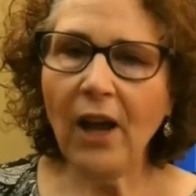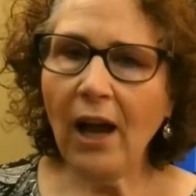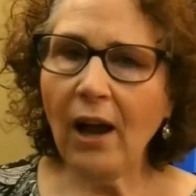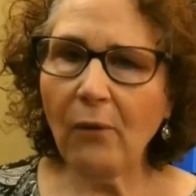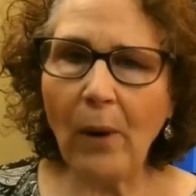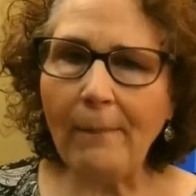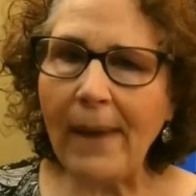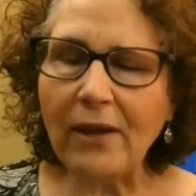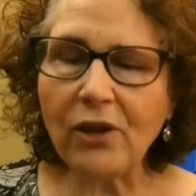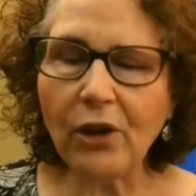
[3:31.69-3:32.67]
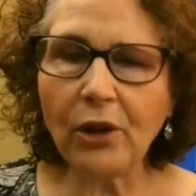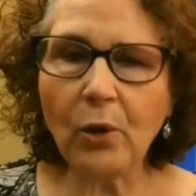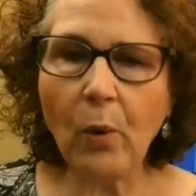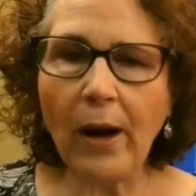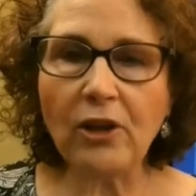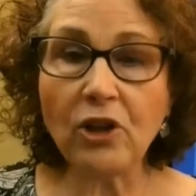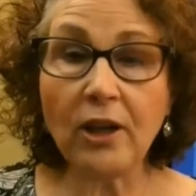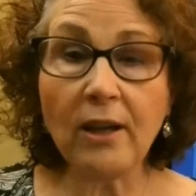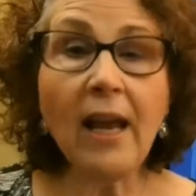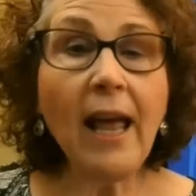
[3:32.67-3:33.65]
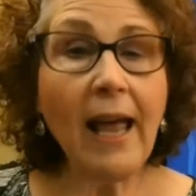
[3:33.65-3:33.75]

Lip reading: what makes a good question